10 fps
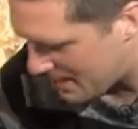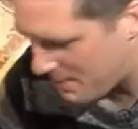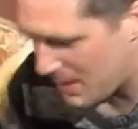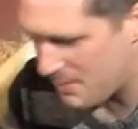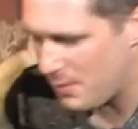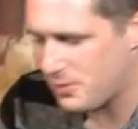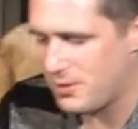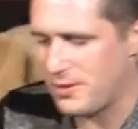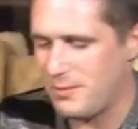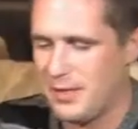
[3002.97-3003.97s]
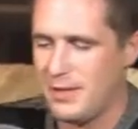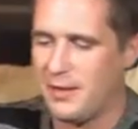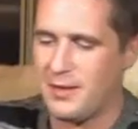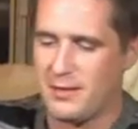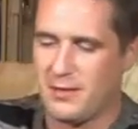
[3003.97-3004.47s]
I'm I'm not trying to be
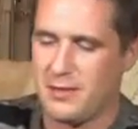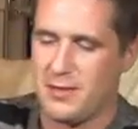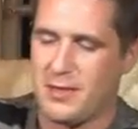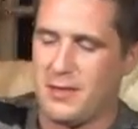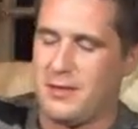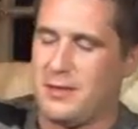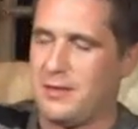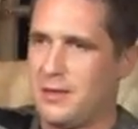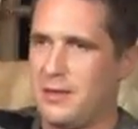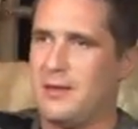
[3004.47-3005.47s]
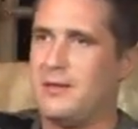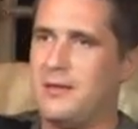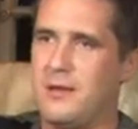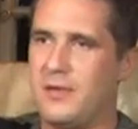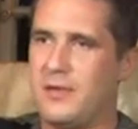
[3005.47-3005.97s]
like, like
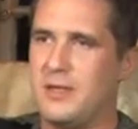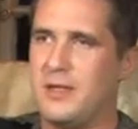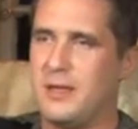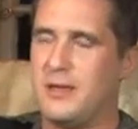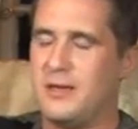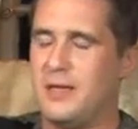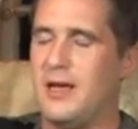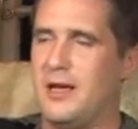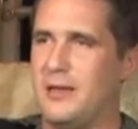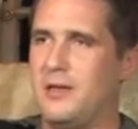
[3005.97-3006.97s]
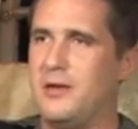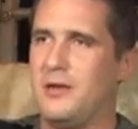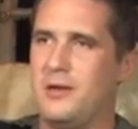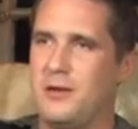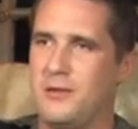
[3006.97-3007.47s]
obviously yeah you
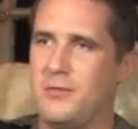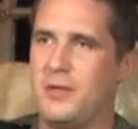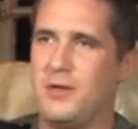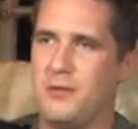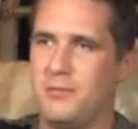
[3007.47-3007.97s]
don't you don't you